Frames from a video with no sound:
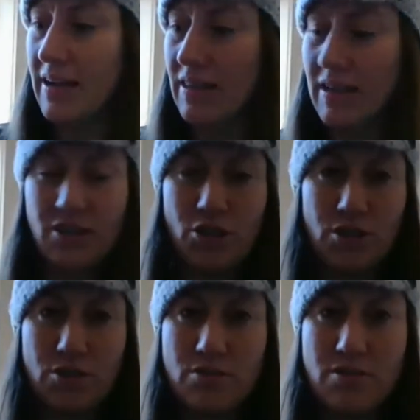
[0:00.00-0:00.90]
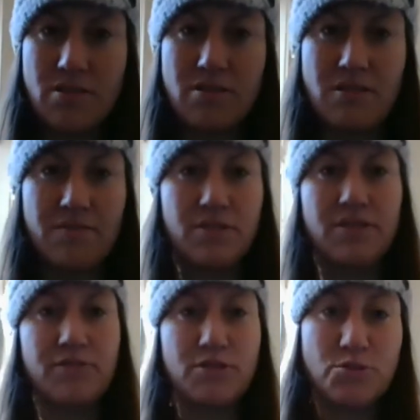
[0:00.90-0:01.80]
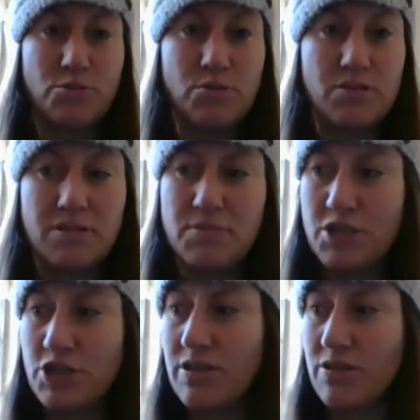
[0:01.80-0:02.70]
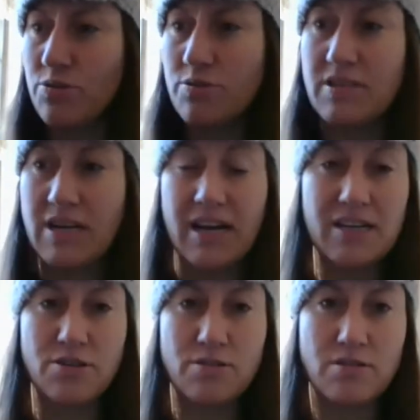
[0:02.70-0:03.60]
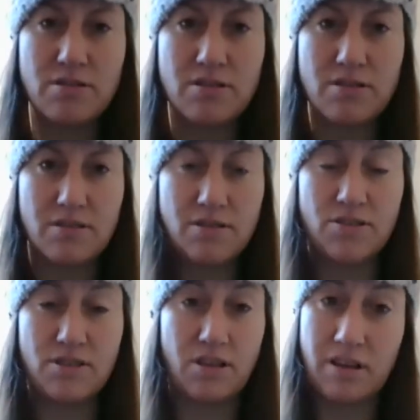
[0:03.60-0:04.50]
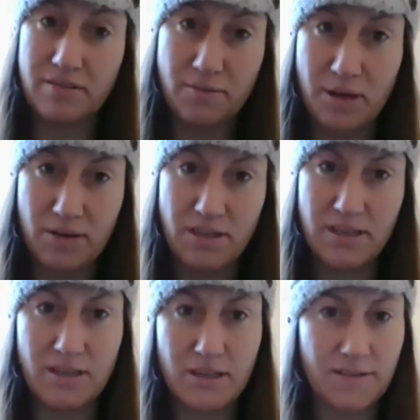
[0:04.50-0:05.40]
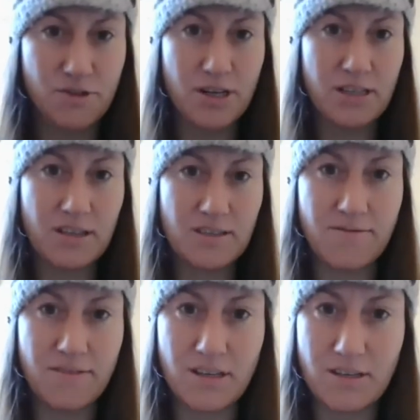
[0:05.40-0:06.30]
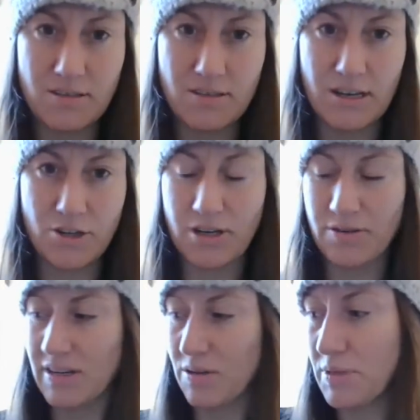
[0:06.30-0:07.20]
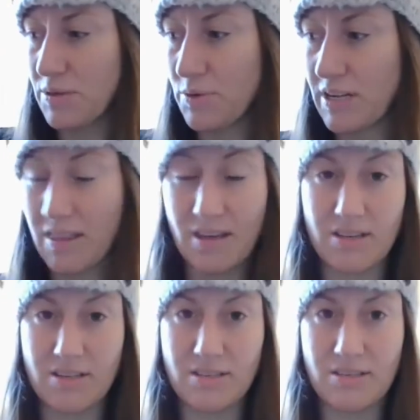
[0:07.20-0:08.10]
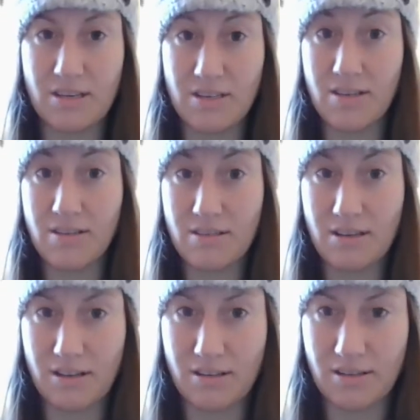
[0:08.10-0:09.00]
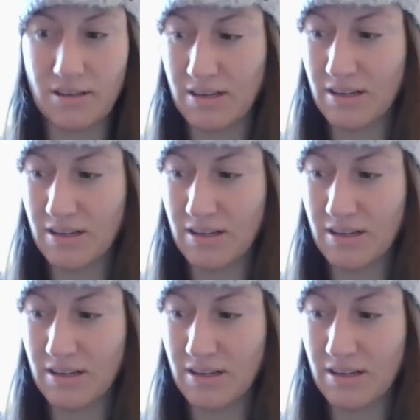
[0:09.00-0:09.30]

like to use several different tools. I'm going to share the tools that I use. There's a lot of them out there. I've tried lots of things. I try to recommend what I think is easiest and